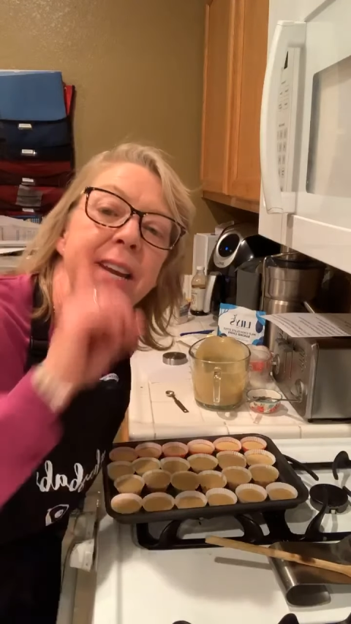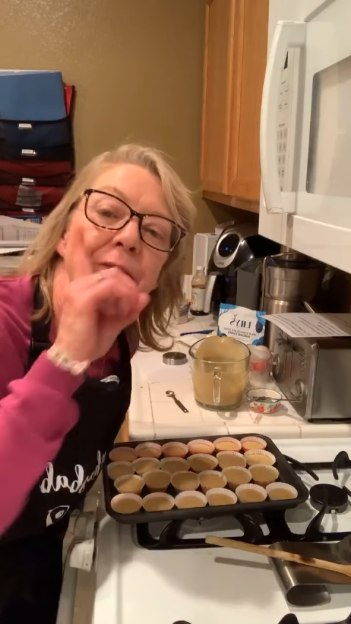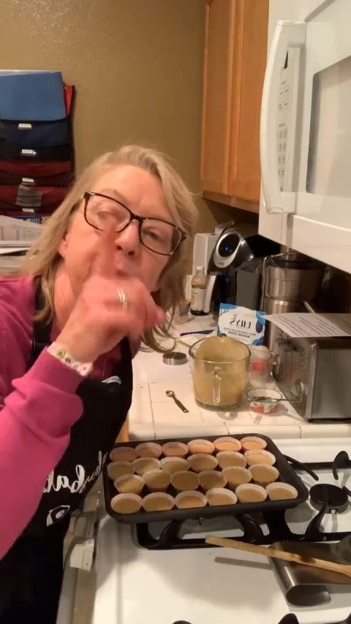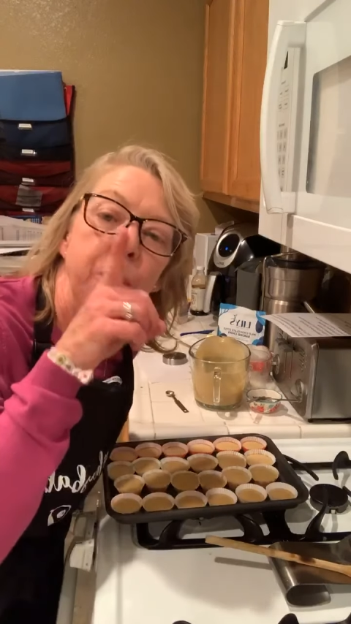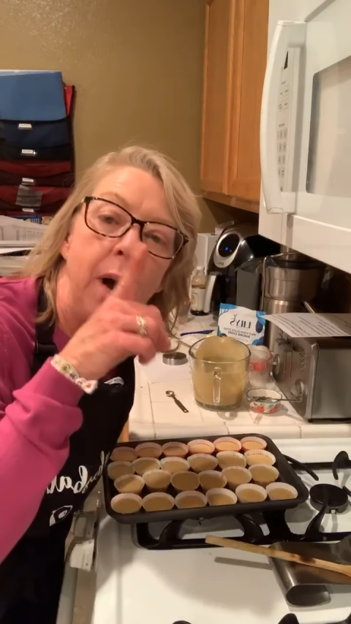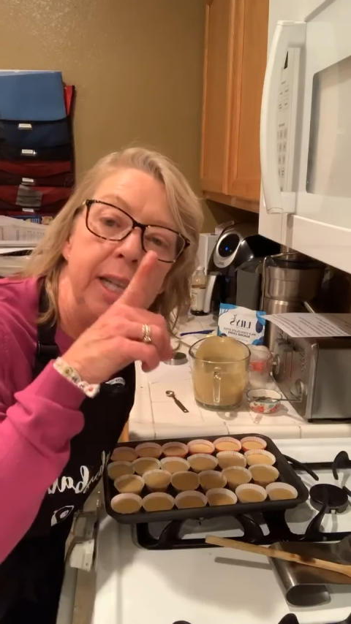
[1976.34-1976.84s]

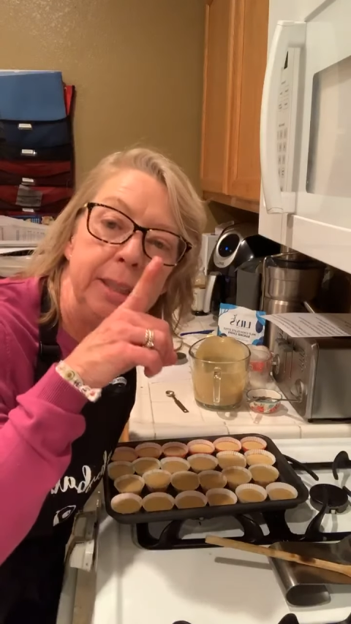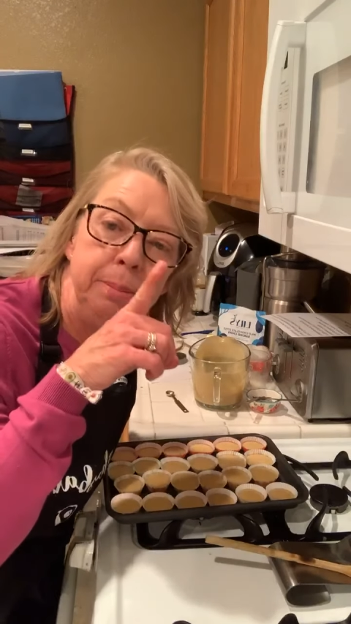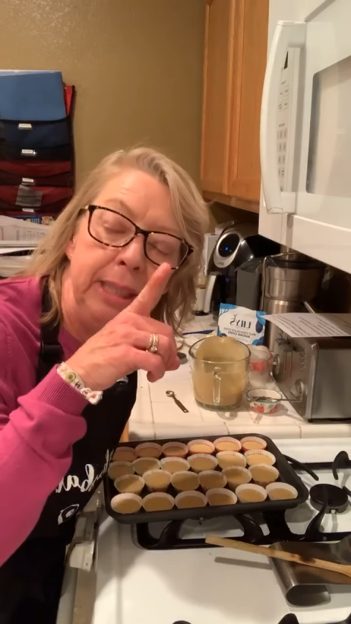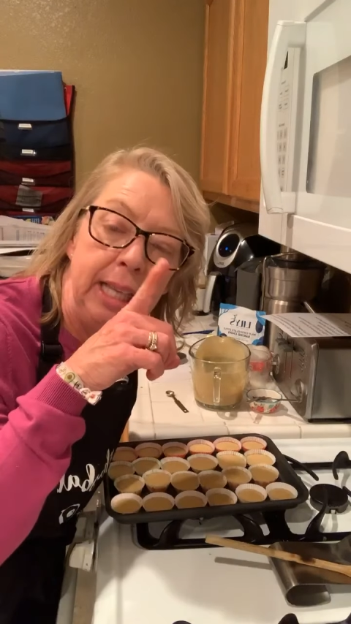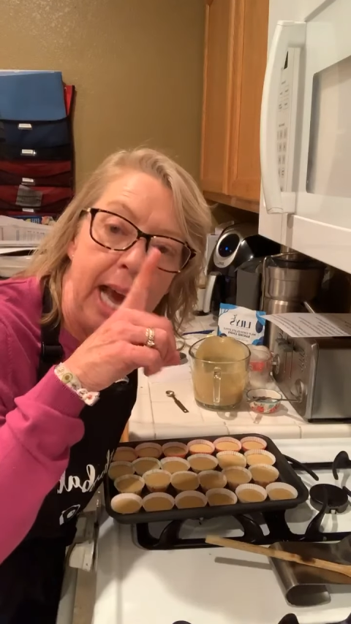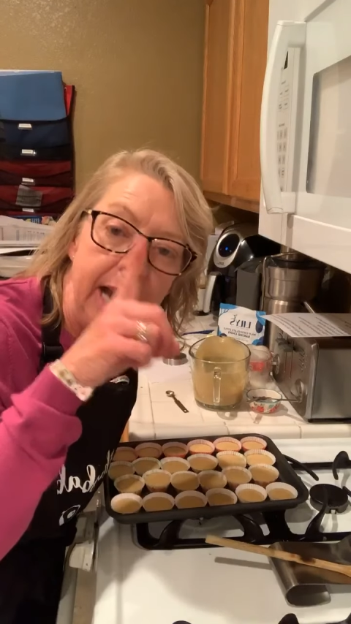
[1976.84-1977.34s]
if you're
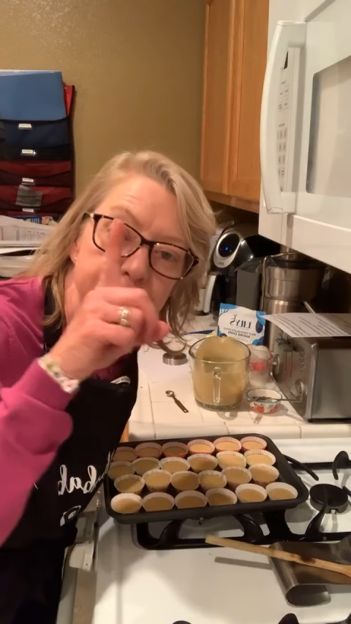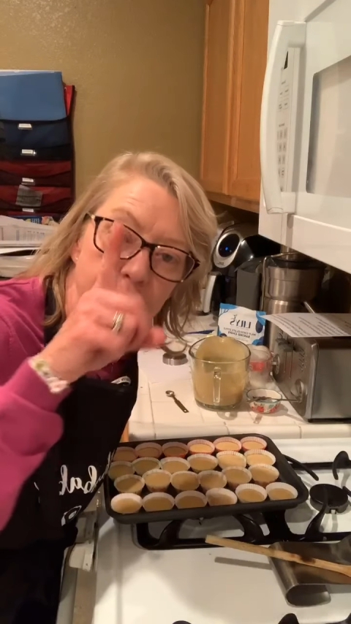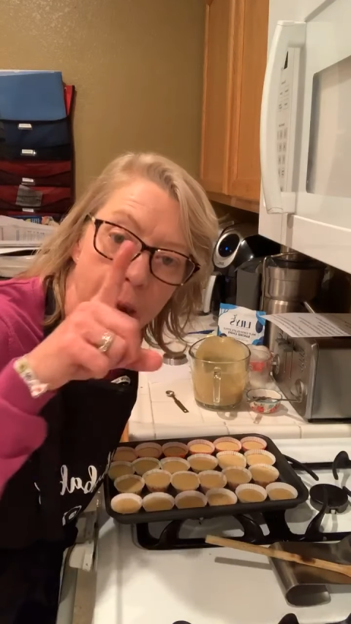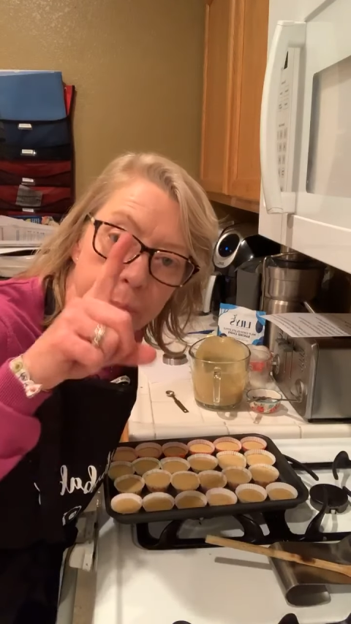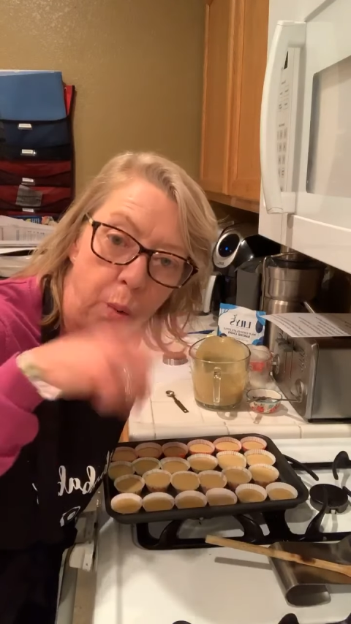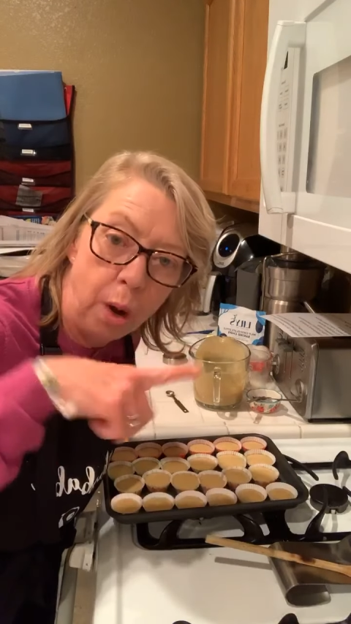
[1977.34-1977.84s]
watching me live,
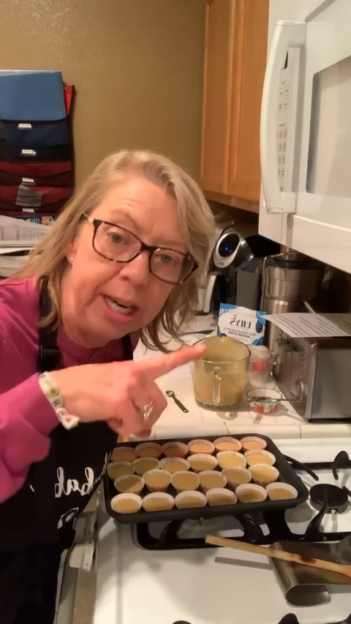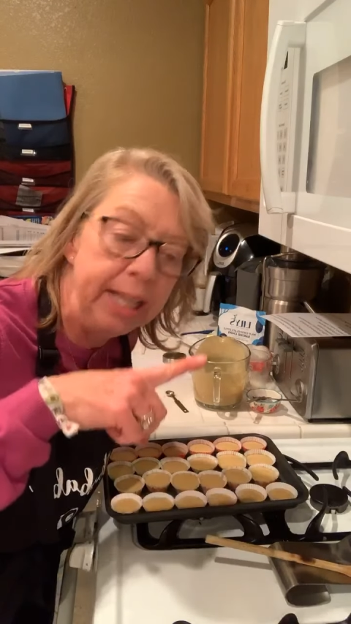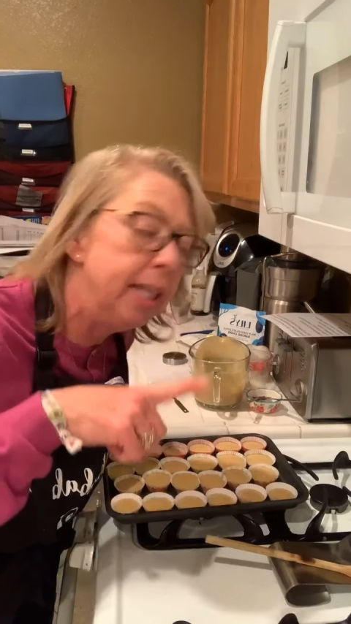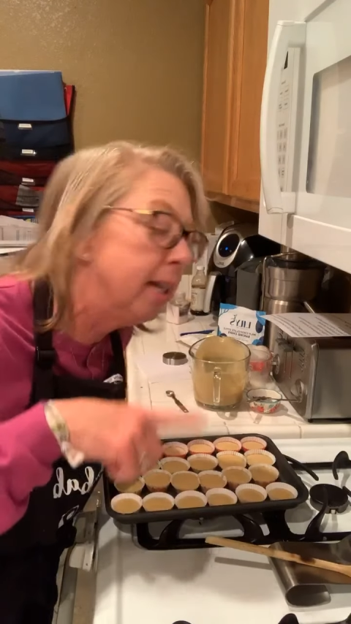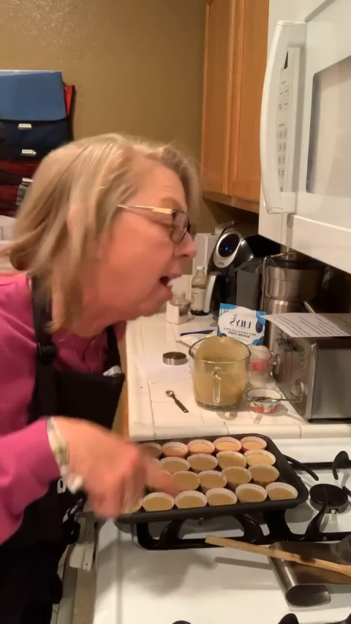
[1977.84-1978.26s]
drop 1 in the